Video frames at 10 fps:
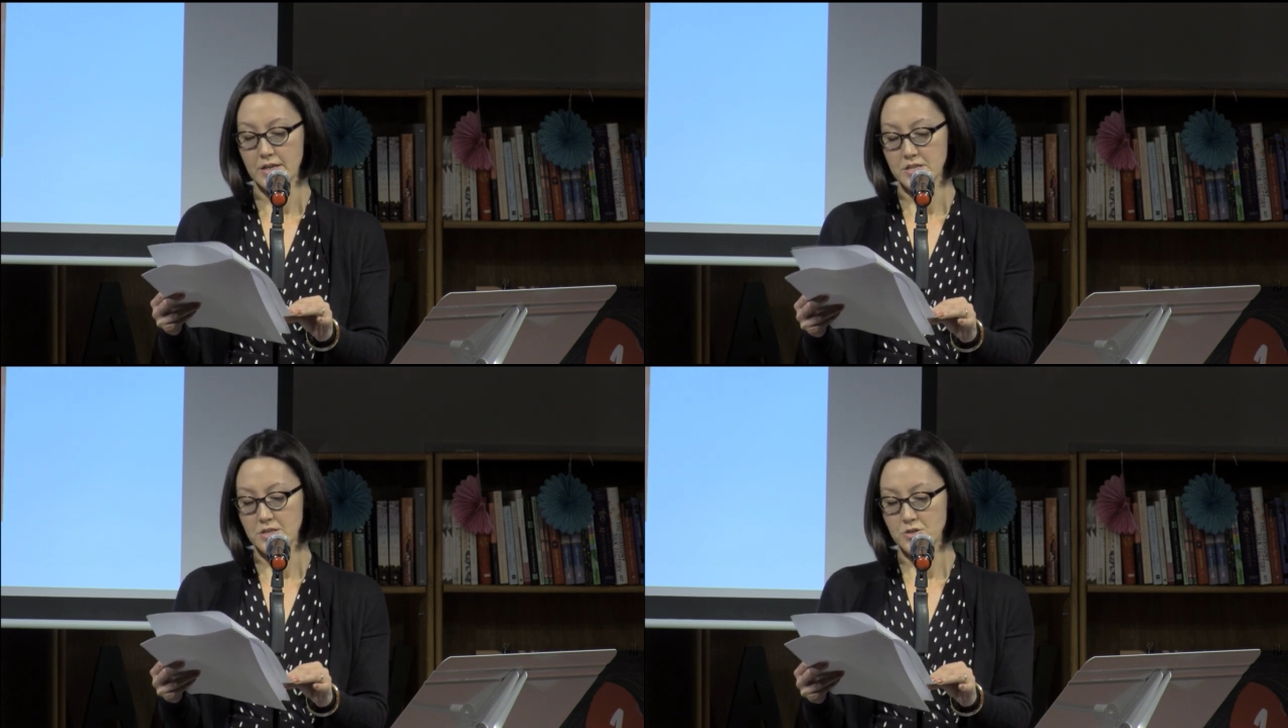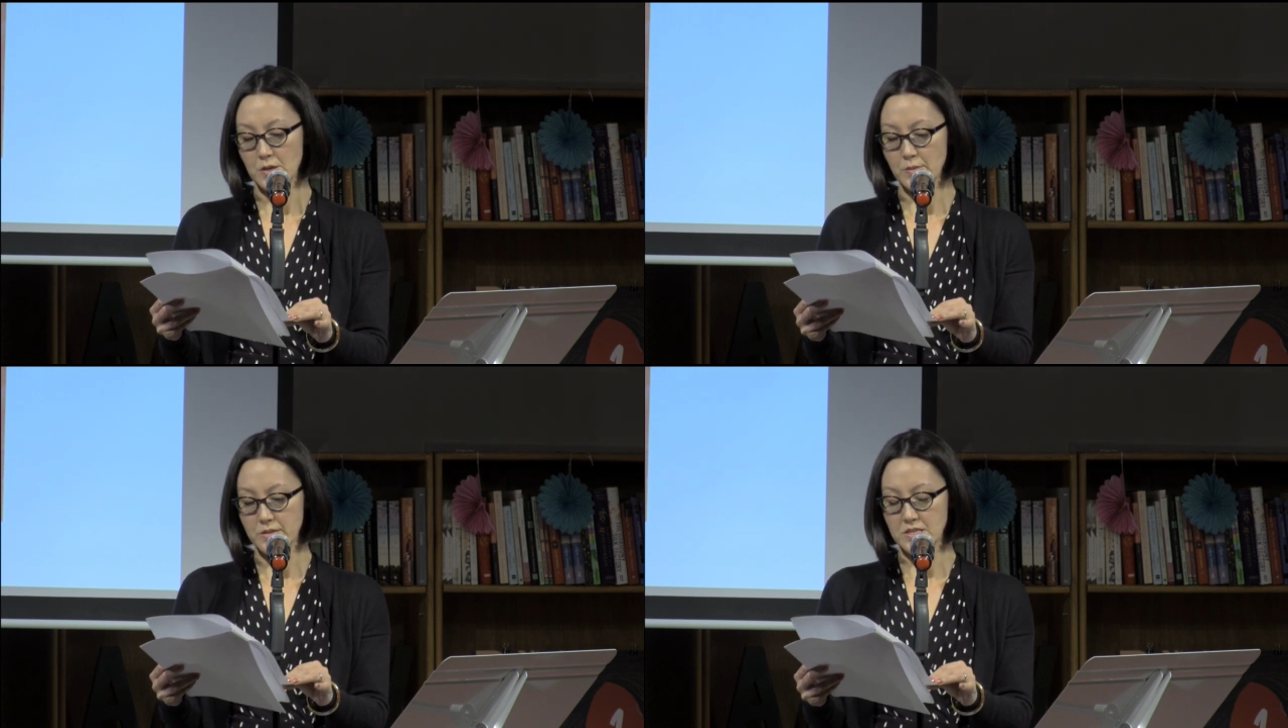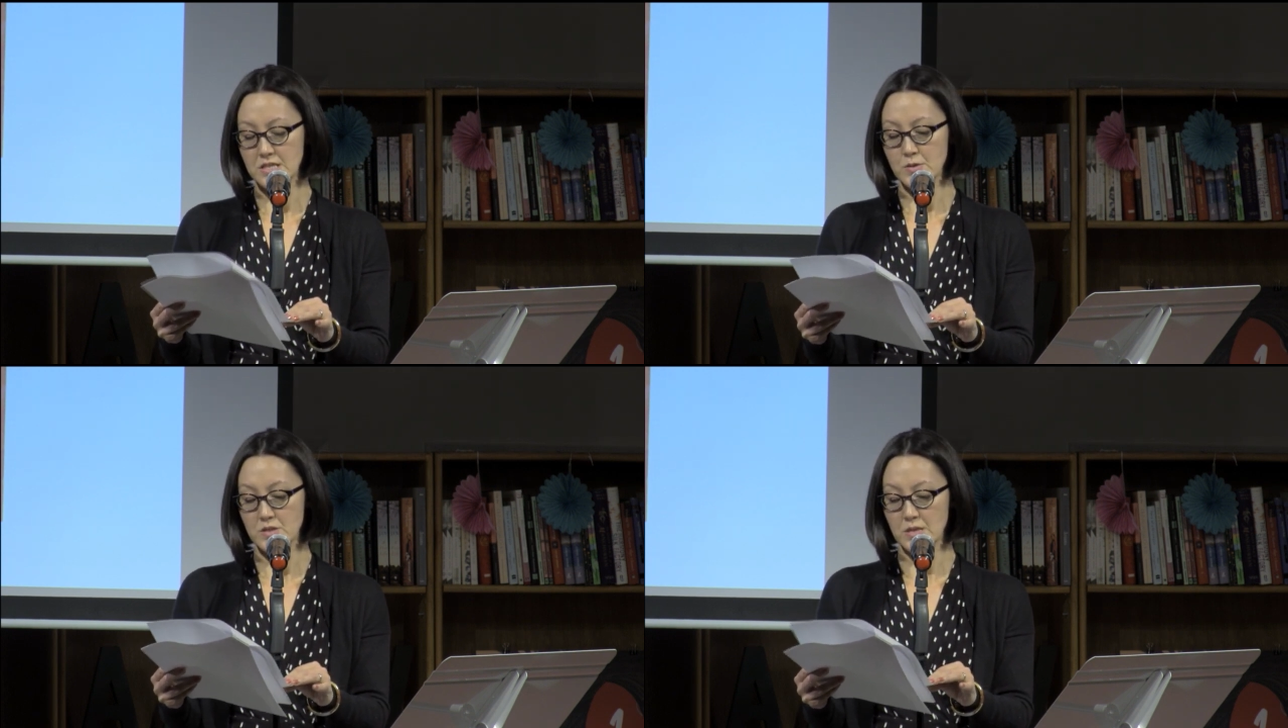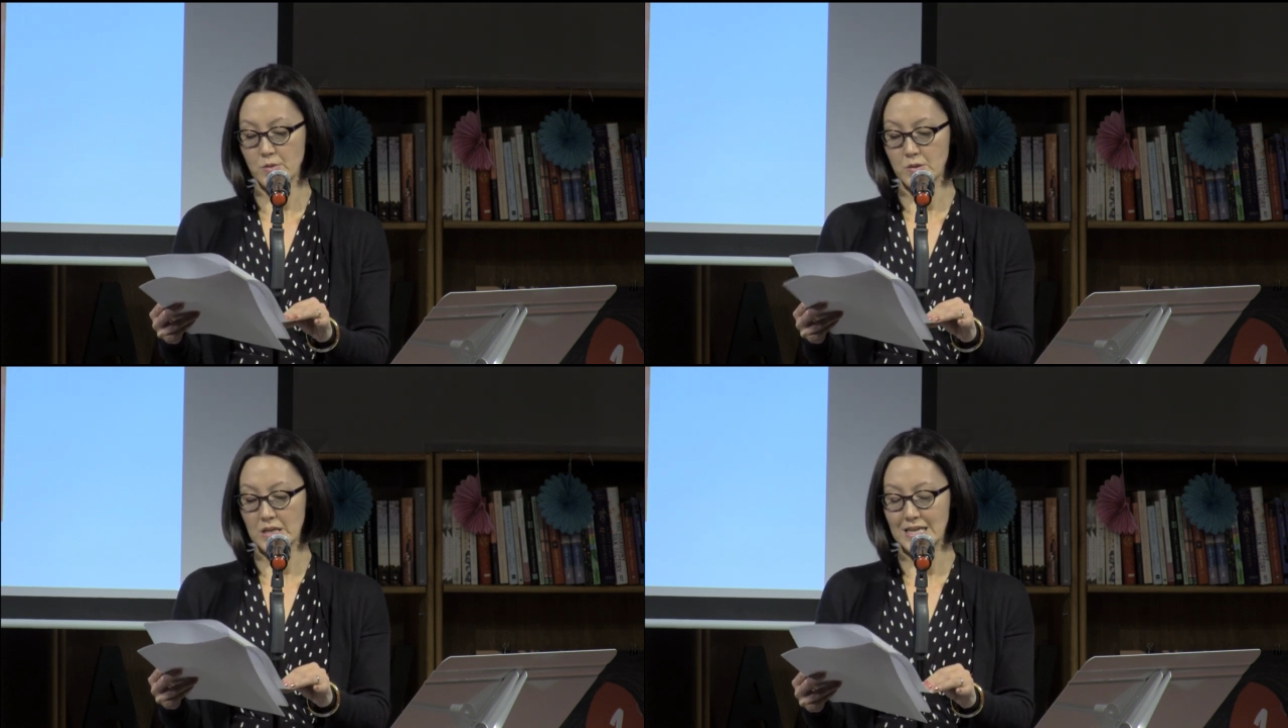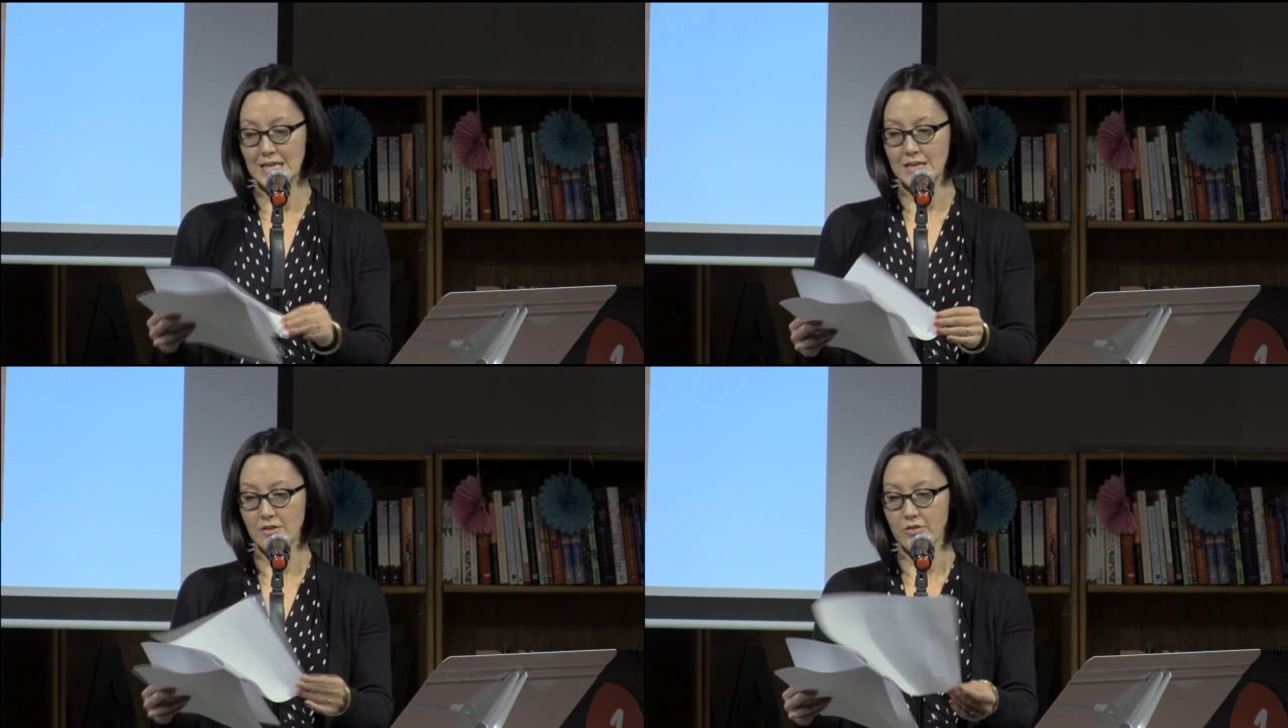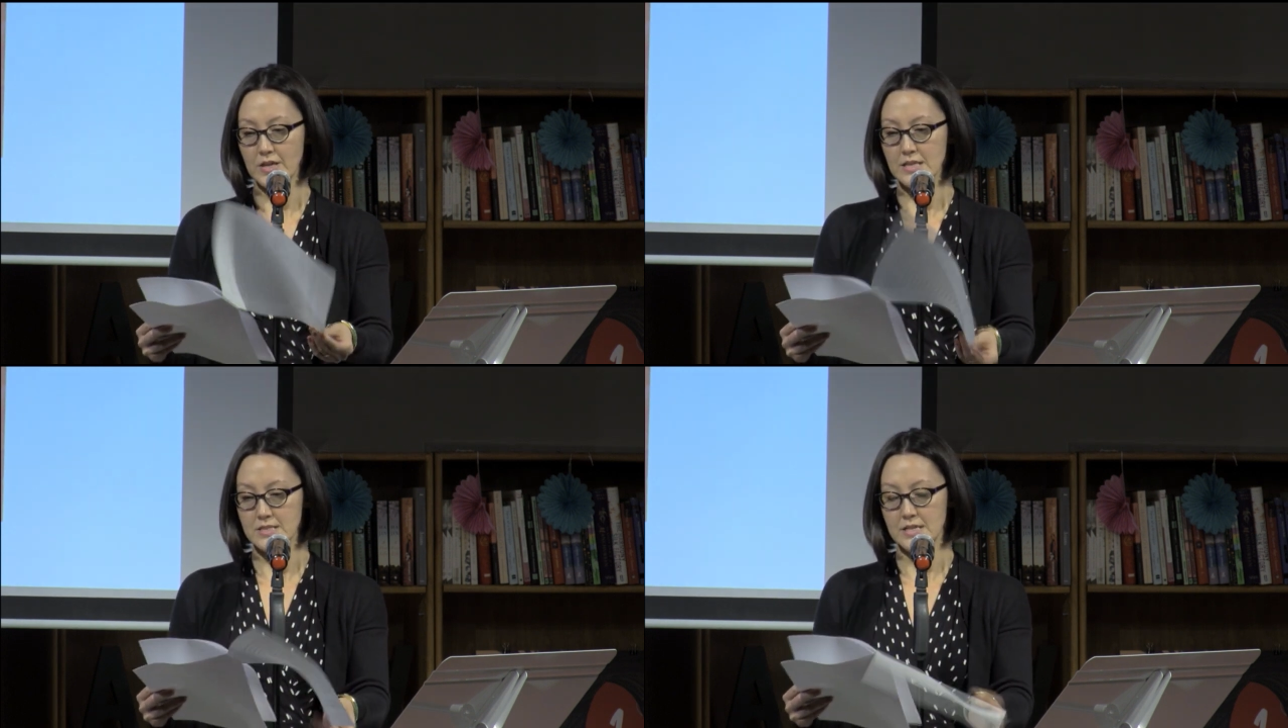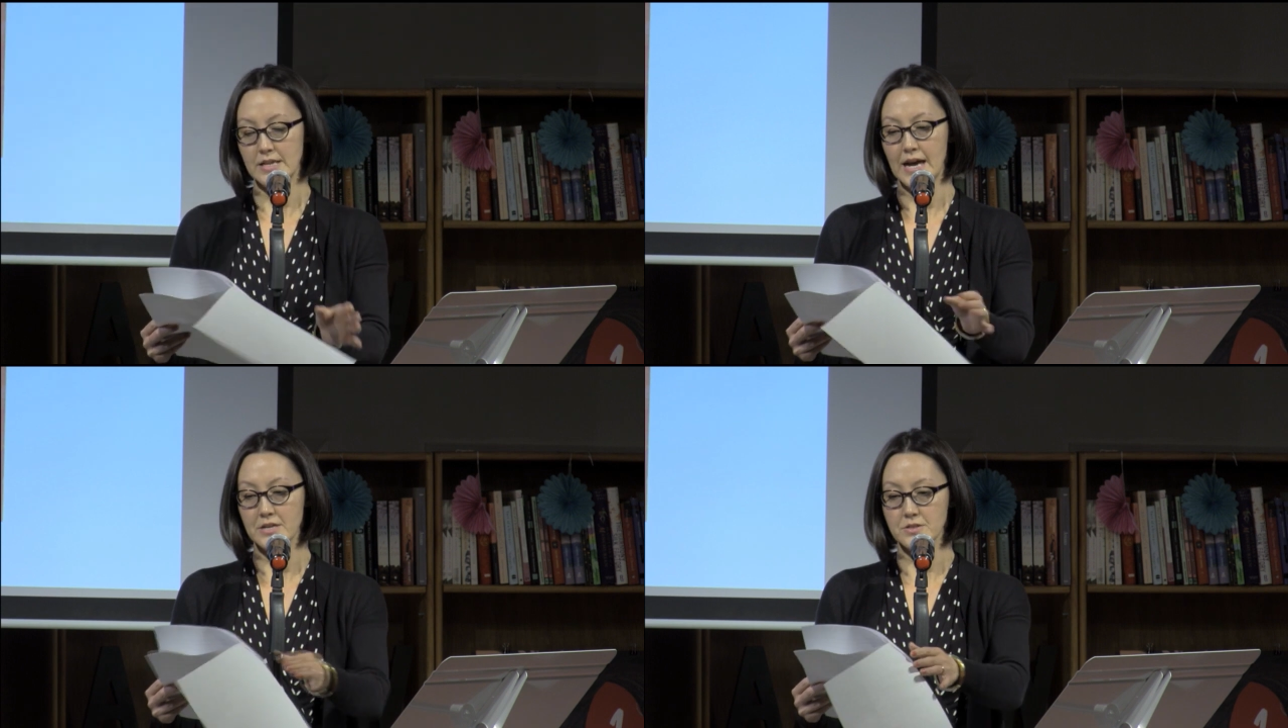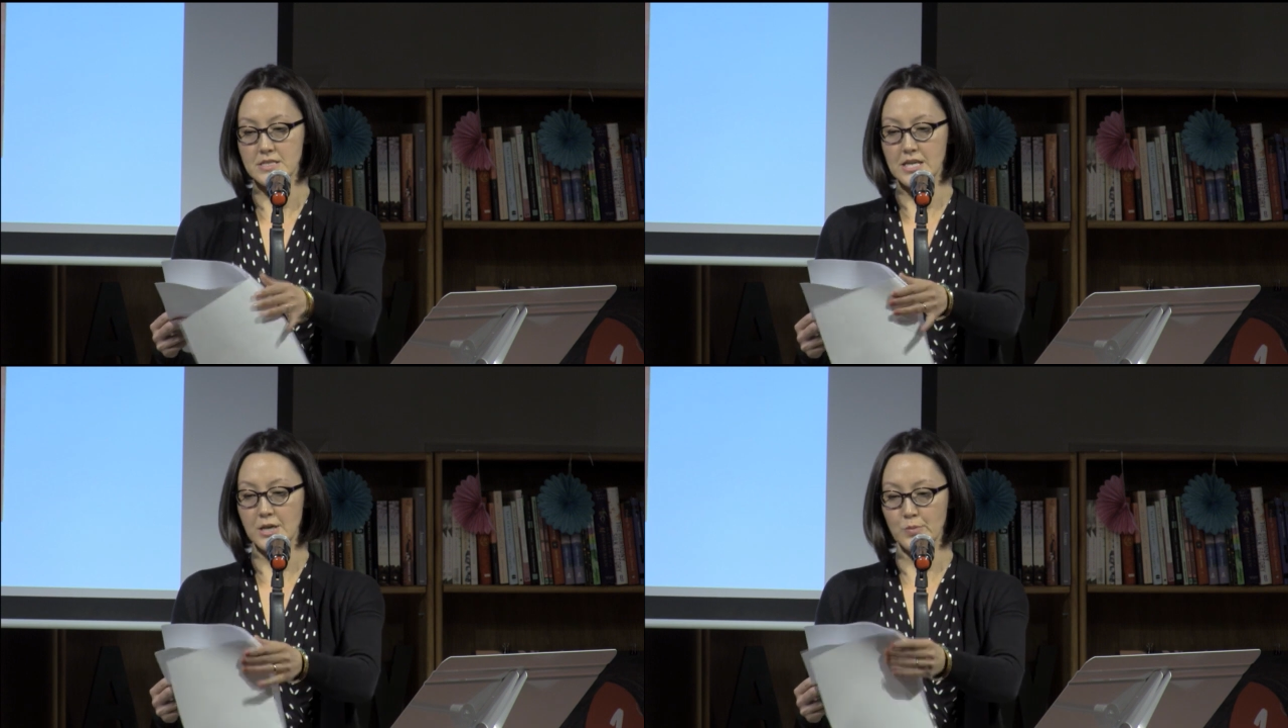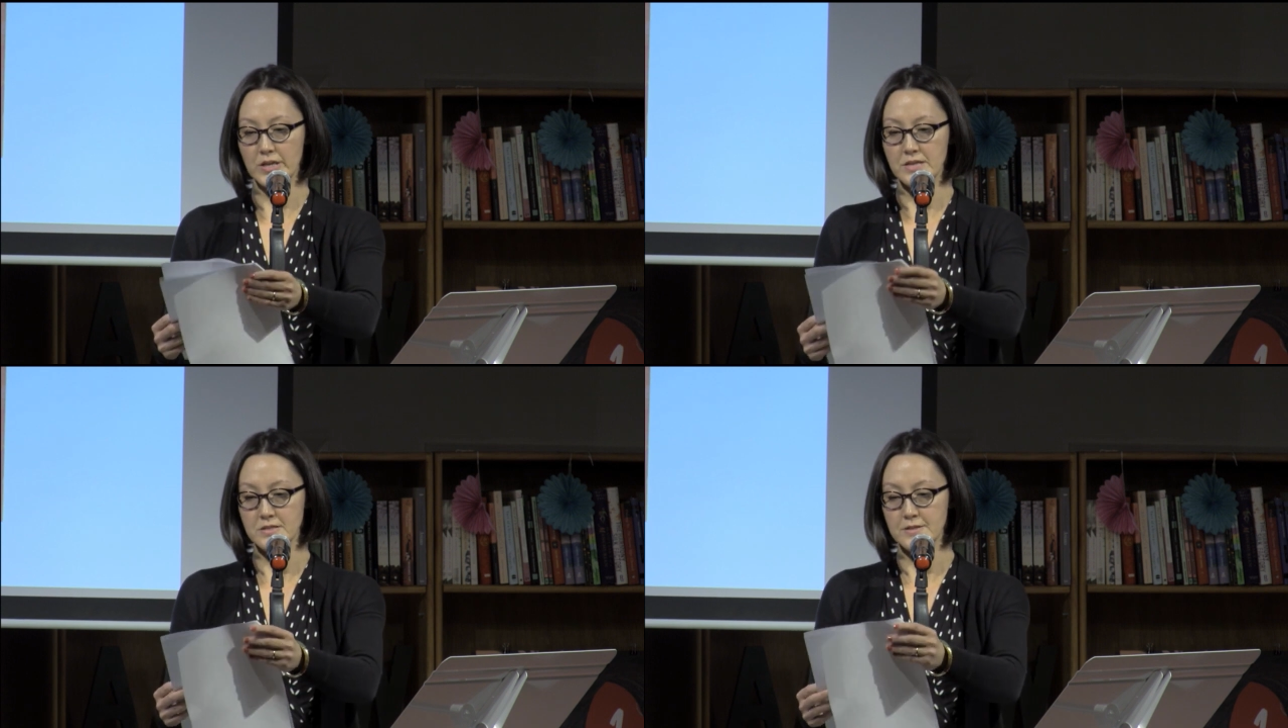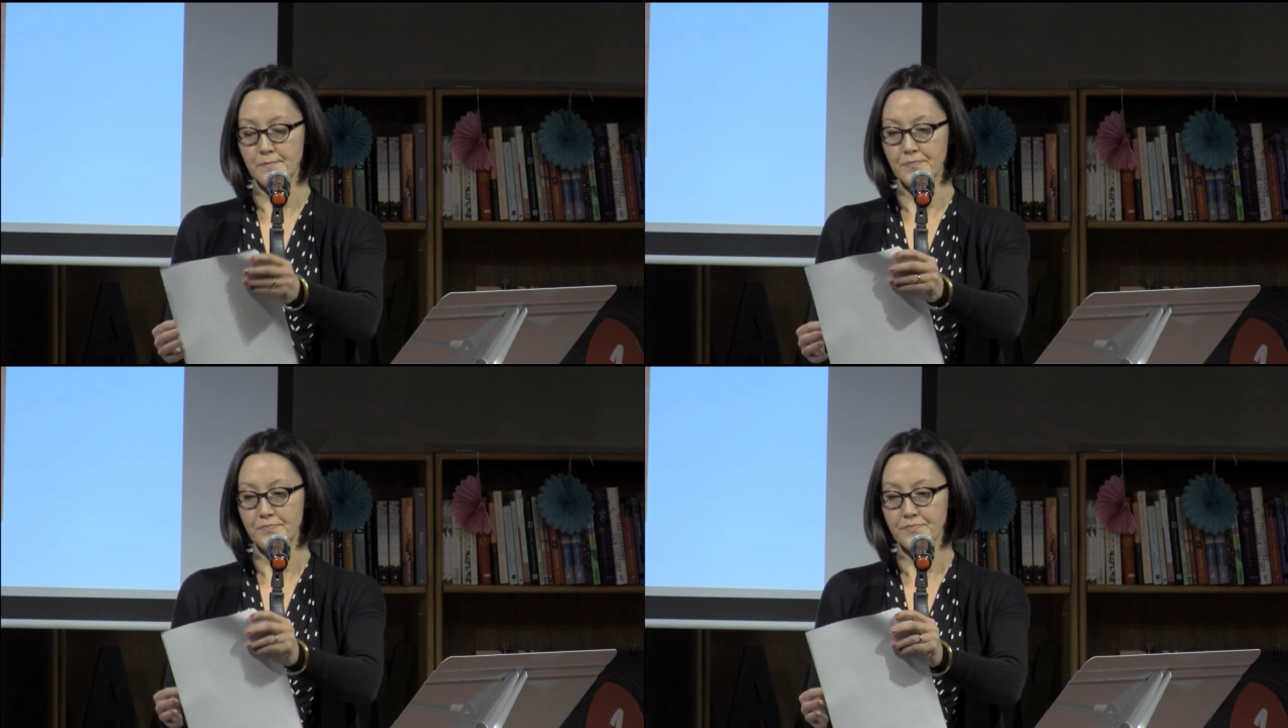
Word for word: She had trouble distinguishing between it and things that had actually taken place.